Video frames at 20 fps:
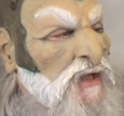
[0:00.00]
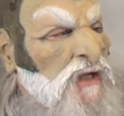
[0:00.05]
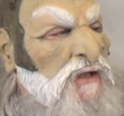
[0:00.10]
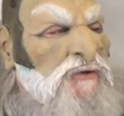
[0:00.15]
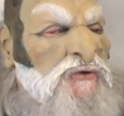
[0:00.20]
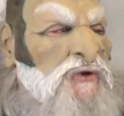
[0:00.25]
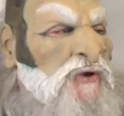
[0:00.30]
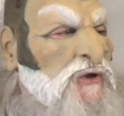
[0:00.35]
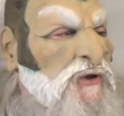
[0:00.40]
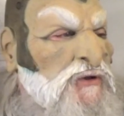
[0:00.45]

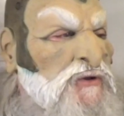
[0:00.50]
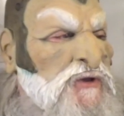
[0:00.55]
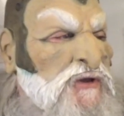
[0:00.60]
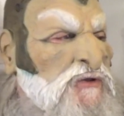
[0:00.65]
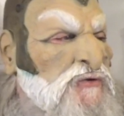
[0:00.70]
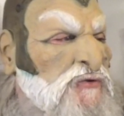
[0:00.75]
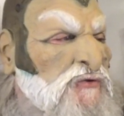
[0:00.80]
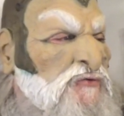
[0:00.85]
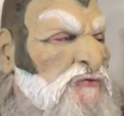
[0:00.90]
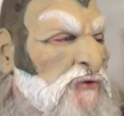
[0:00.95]
turned
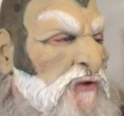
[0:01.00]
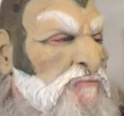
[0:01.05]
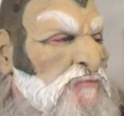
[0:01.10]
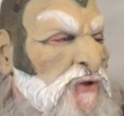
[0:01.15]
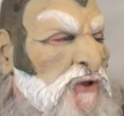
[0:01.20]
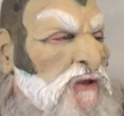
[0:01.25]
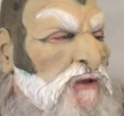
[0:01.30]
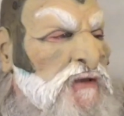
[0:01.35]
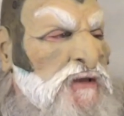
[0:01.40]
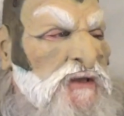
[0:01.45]
into
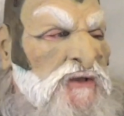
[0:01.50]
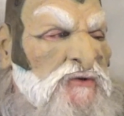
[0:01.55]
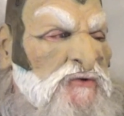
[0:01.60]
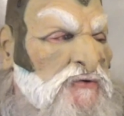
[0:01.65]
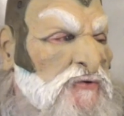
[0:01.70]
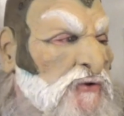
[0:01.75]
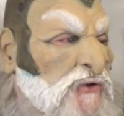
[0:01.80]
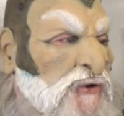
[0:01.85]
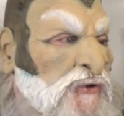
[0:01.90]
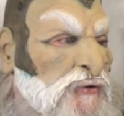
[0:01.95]
something
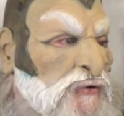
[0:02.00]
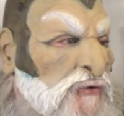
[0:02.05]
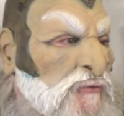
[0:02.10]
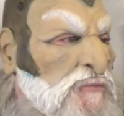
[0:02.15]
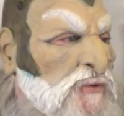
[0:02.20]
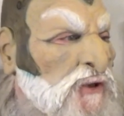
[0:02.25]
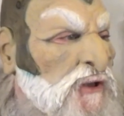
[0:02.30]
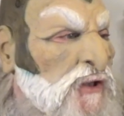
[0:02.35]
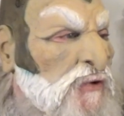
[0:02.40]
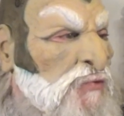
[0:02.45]

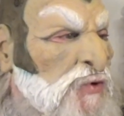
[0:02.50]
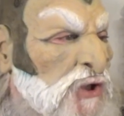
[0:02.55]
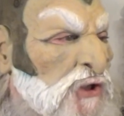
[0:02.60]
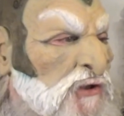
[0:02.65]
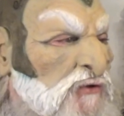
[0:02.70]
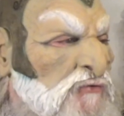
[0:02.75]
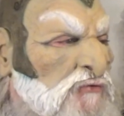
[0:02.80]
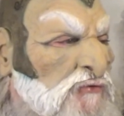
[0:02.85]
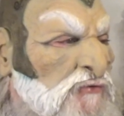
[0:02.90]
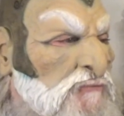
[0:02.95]
considerably
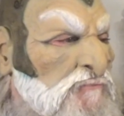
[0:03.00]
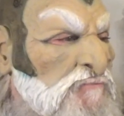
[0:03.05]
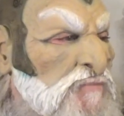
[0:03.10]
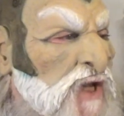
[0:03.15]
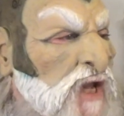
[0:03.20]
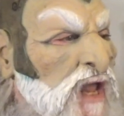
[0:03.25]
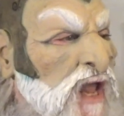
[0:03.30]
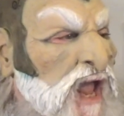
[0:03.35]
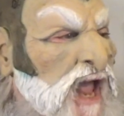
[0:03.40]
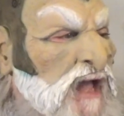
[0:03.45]
worse,
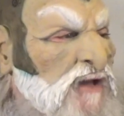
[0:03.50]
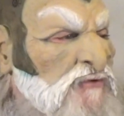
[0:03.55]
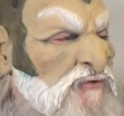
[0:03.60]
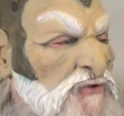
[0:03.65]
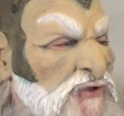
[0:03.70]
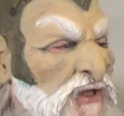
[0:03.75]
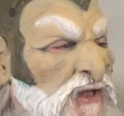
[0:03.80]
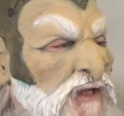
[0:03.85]
as they